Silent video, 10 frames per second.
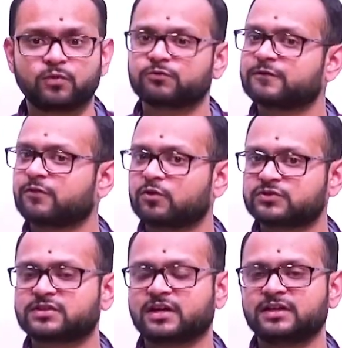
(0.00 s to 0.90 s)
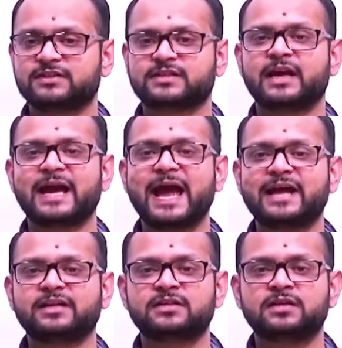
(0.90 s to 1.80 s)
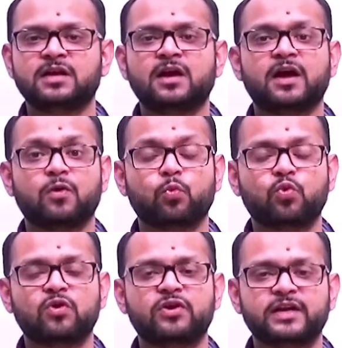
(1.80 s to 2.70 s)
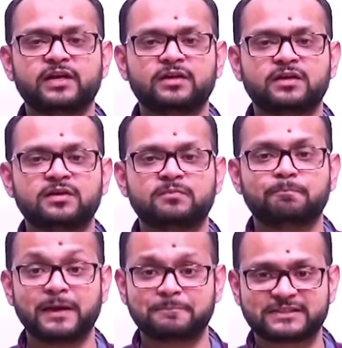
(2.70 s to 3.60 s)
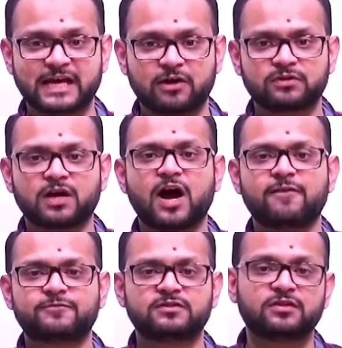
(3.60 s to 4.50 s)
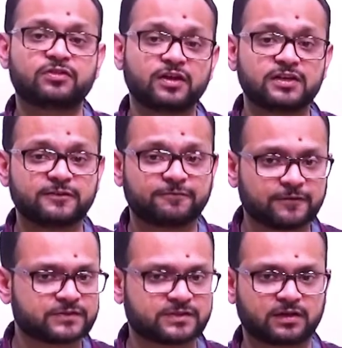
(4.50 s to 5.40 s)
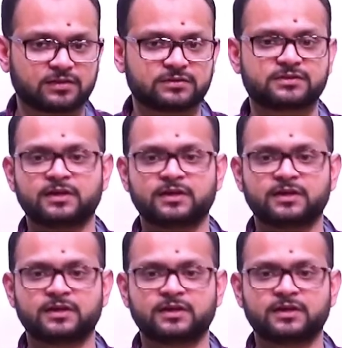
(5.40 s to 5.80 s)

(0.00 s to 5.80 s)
what we've also done is added a warning beep sound after the 35th second.